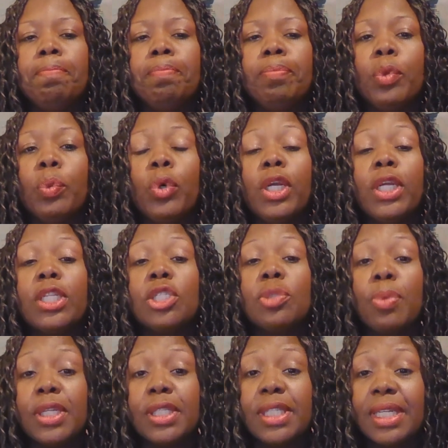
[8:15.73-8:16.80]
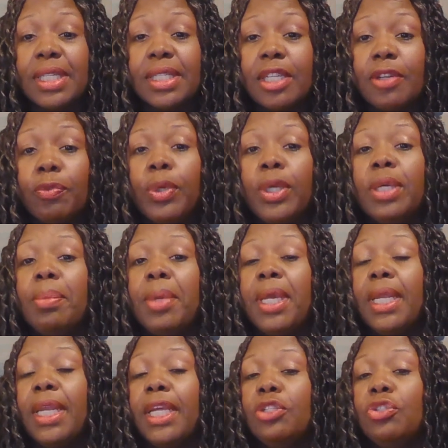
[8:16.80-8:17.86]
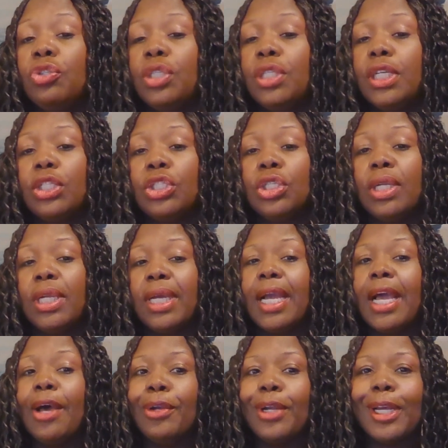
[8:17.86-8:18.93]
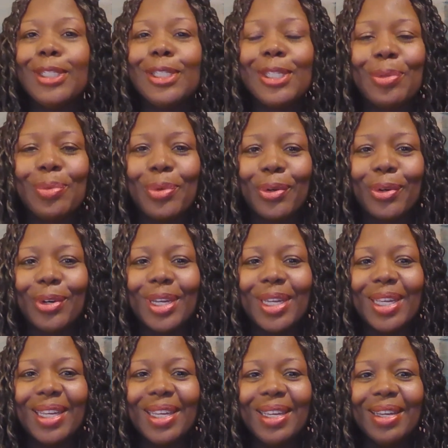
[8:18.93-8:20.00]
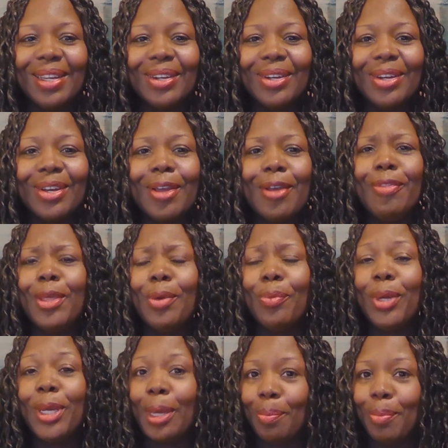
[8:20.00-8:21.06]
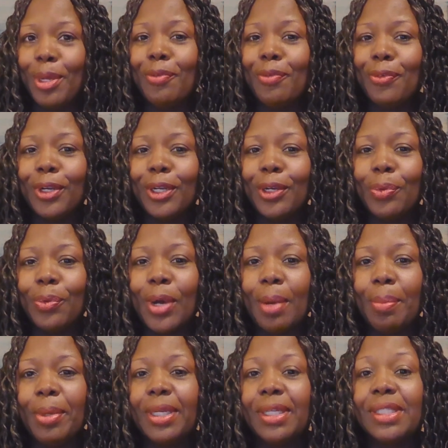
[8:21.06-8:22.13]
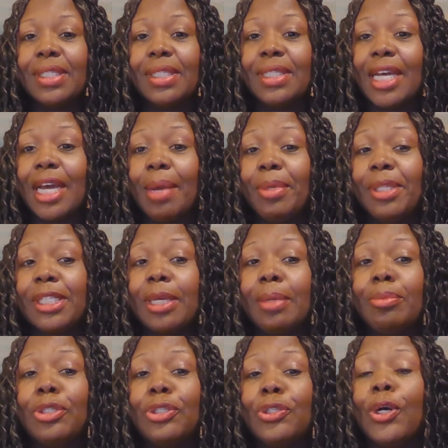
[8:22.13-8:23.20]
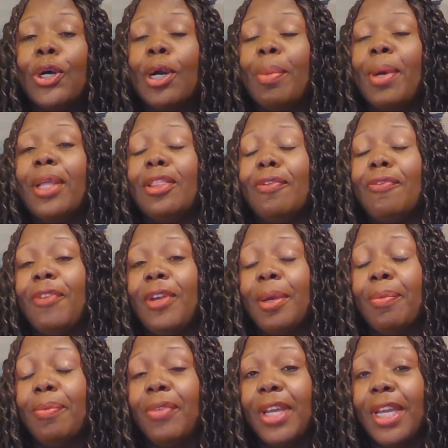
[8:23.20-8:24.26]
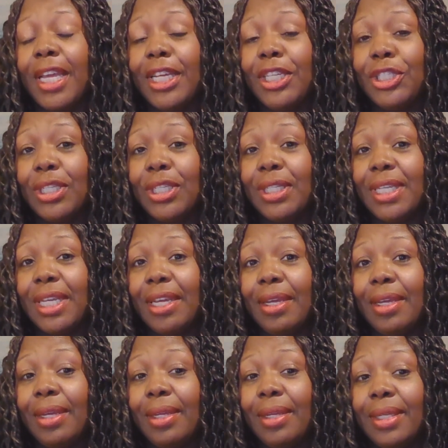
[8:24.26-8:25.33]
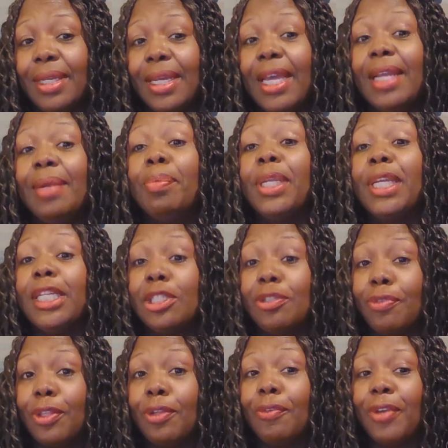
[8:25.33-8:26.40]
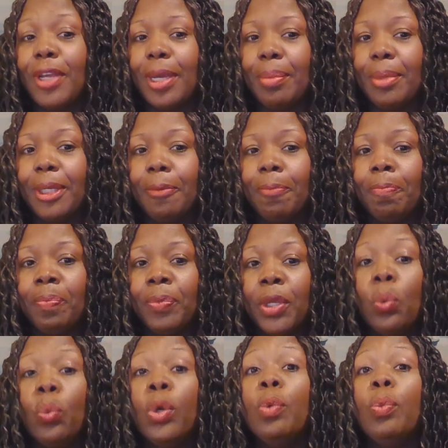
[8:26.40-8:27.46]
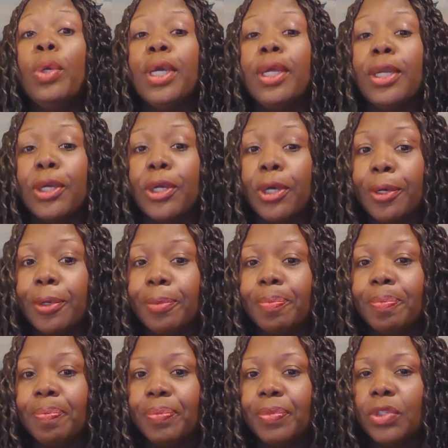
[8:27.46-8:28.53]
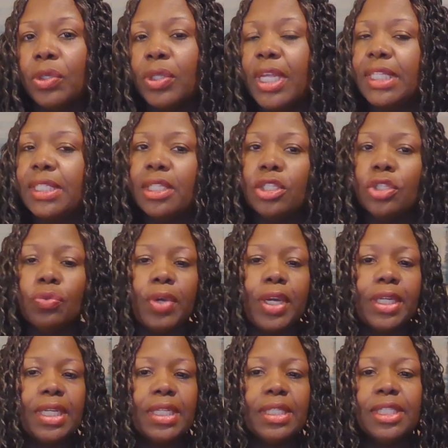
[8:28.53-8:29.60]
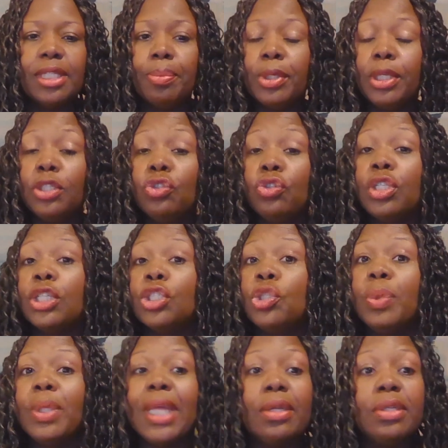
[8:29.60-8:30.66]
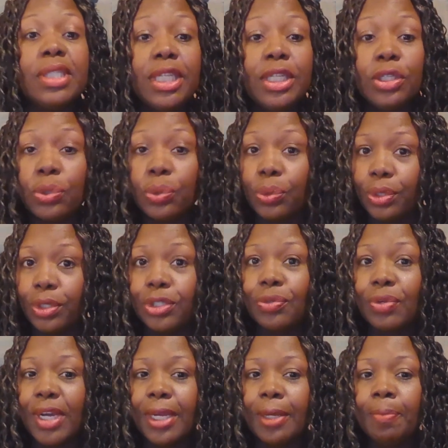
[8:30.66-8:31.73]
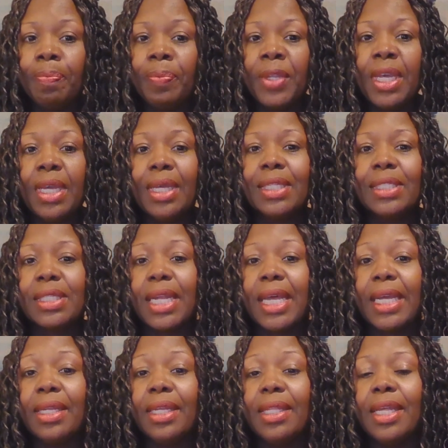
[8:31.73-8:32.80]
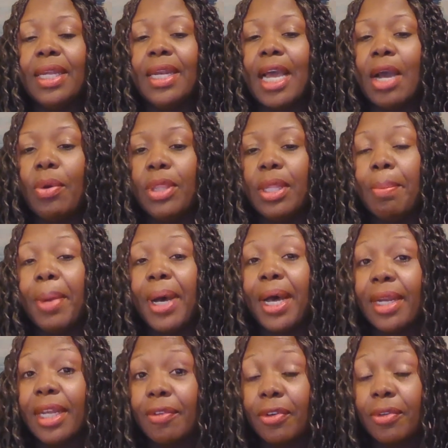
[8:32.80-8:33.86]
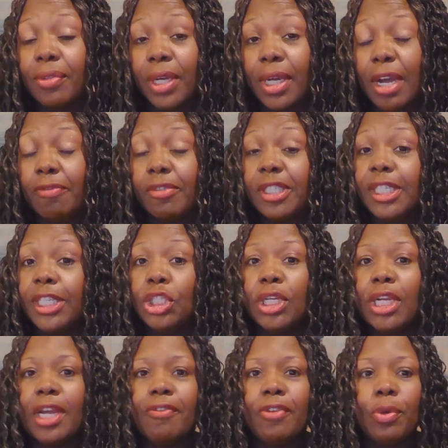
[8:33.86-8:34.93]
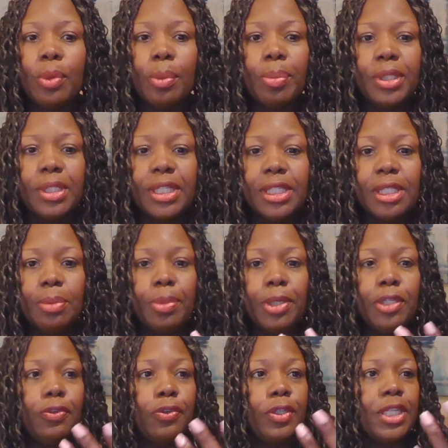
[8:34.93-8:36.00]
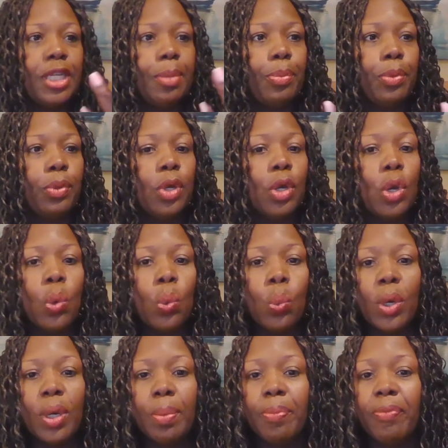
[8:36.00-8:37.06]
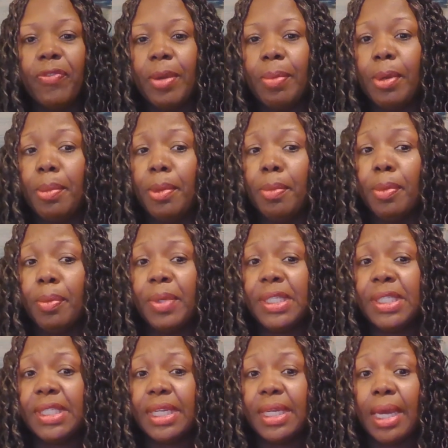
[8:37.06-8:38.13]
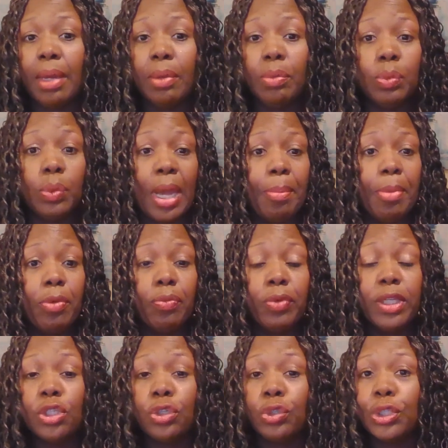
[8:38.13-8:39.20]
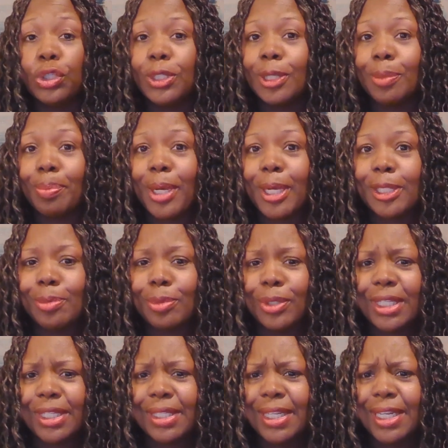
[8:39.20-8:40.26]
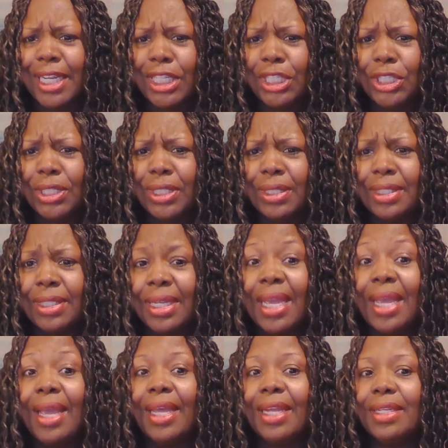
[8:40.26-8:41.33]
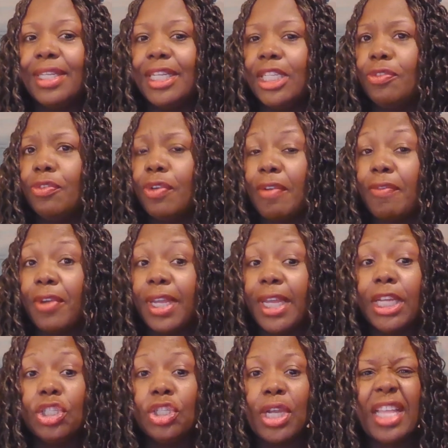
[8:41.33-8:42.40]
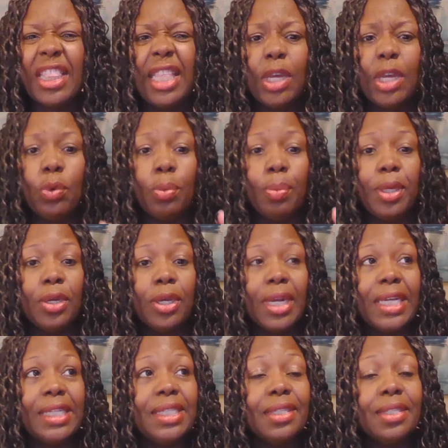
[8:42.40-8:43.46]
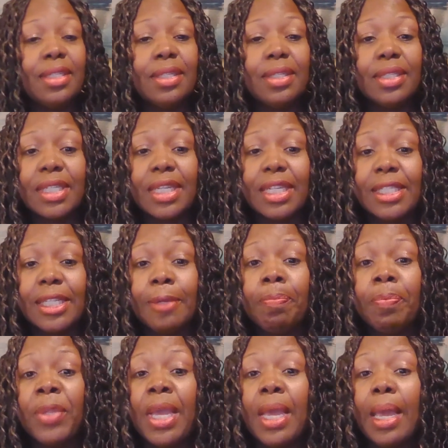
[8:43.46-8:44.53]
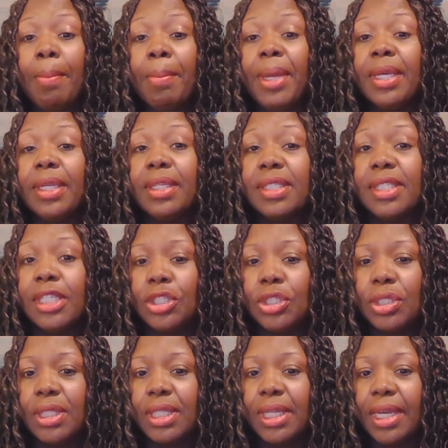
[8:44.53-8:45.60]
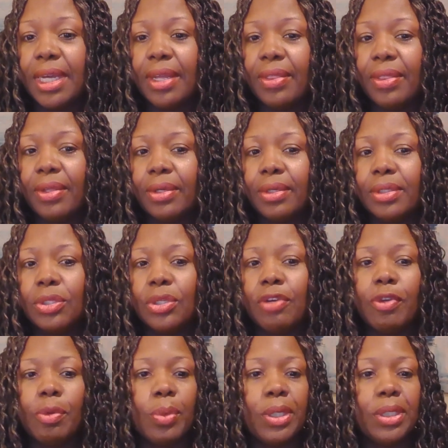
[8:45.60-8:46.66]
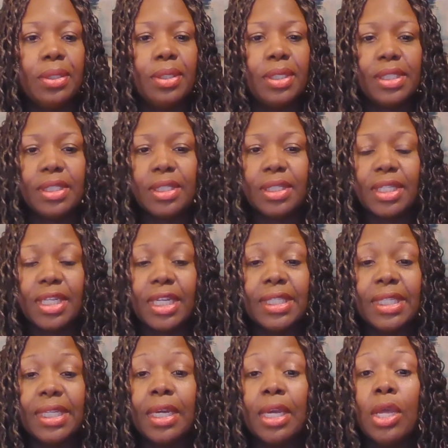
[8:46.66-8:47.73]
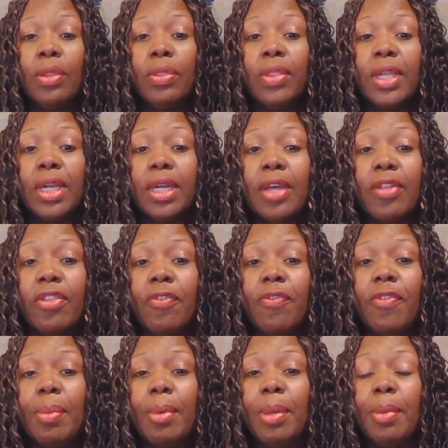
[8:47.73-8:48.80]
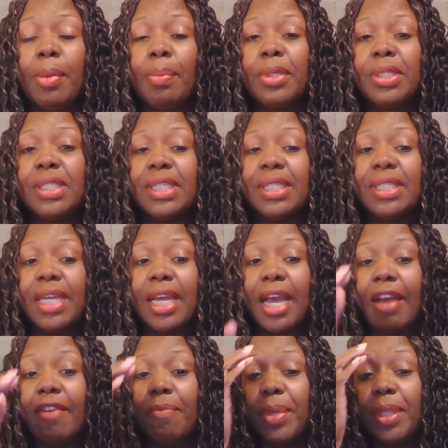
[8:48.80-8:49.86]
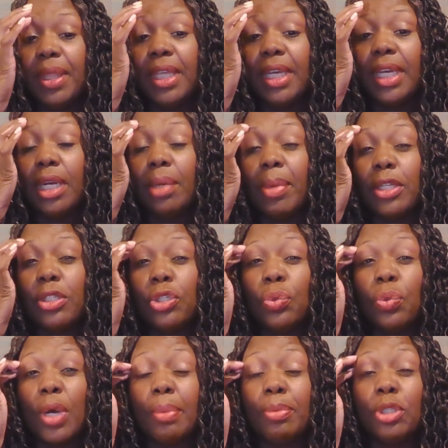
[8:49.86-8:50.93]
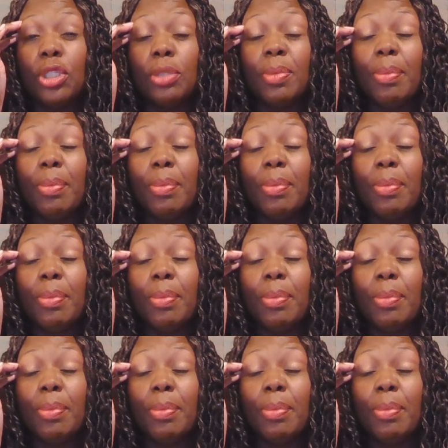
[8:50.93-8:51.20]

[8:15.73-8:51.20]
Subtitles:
We want to express ourselves. We could make an introduction like, how nice that we're all here, that we can meet for a little while because the time has come to talk about the vacation day and place for the family. Where are we going to go? So that's a direct and simple introduction without detours, right? It's likely that now in the body of the conversation, everyone participates. For example, one family member may say, I've been researching some possible destinations and dates for our vacation. I think it would be a good idea to discuss it and make a decision together. So everyone is discussing. Then another family member says, yeah, I've been thinking about two options.